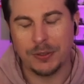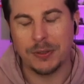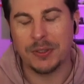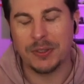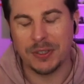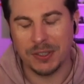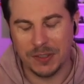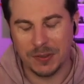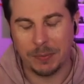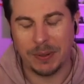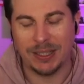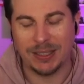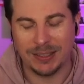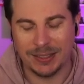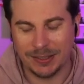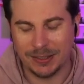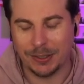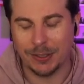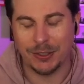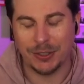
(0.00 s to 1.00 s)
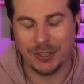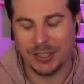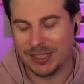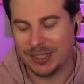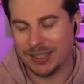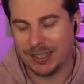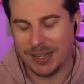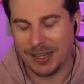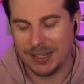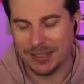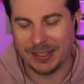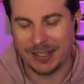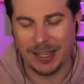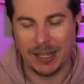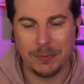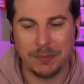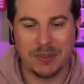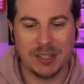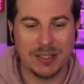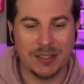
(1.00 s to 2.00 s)
suspect discussion in card
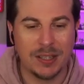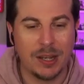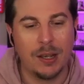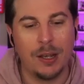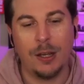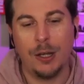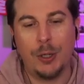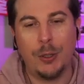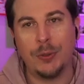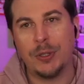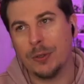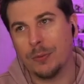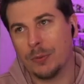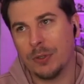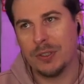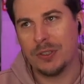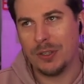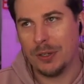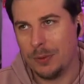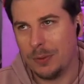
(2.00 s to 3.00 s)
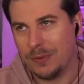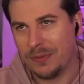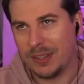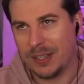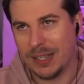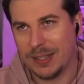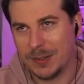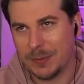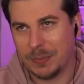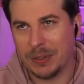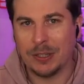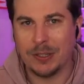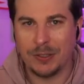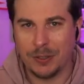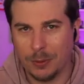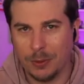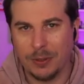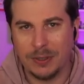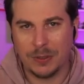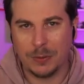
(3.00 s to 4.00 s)
games is, oh, you run 2 of this because you
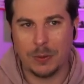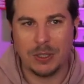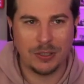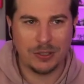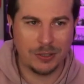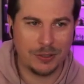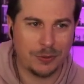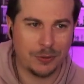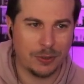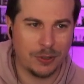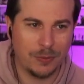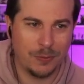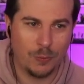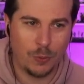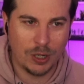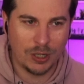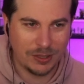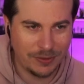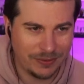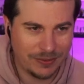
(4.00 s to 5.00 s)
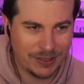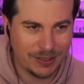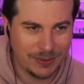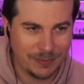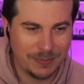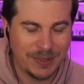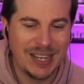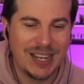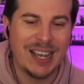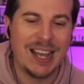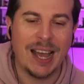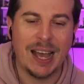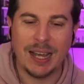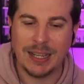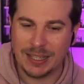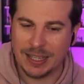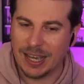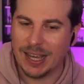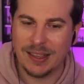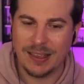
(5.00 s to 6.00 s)
always want to draw 1 of them. I
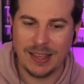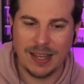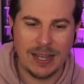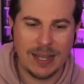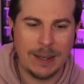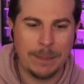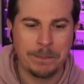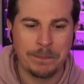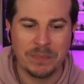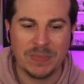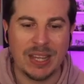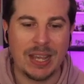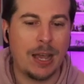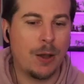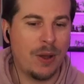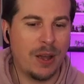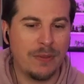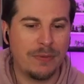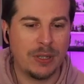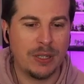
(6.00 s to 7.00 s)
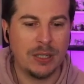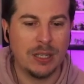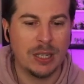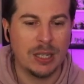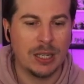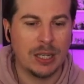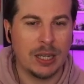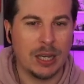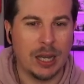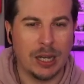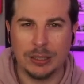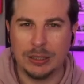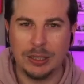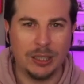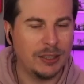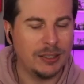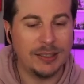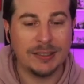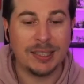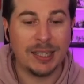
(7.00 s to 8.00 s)
get that. However, a lot
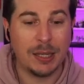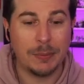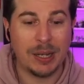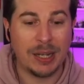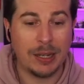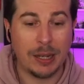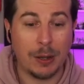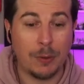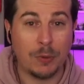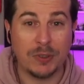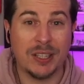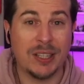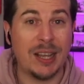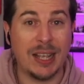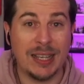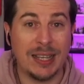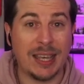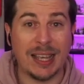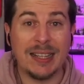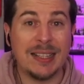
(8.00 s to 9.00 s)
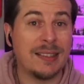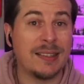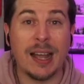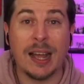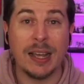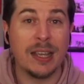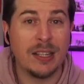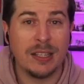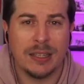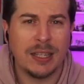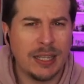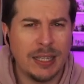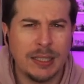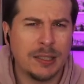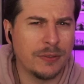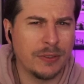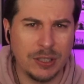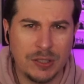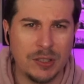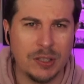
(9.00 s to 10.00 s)
of the time I wasn't like in dire need of
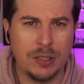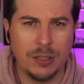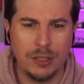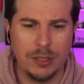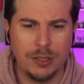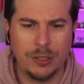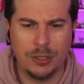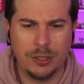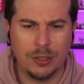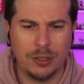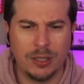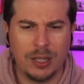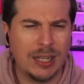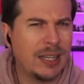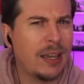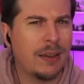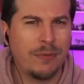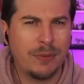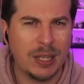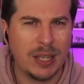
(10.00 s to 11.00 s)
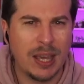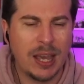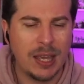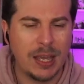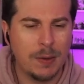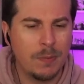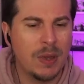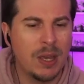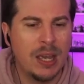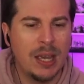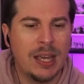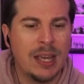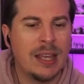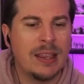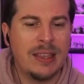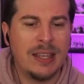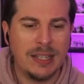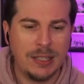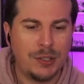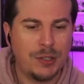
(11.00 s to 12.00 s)
a Surge like every game.
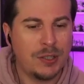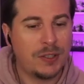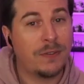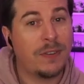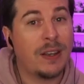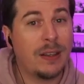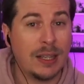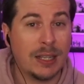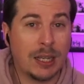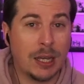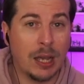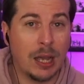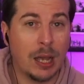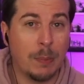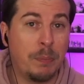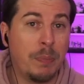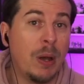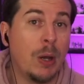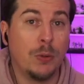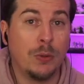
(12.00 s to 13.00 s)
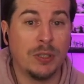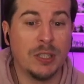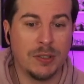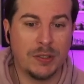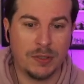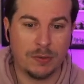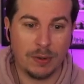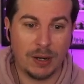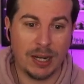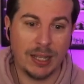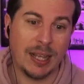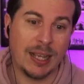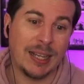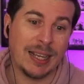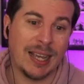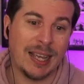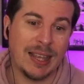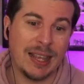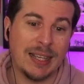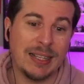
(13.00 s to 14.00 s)
This just felt like a bonus, right? Like
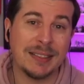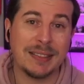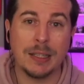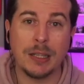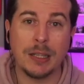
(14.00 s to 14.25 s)
it's an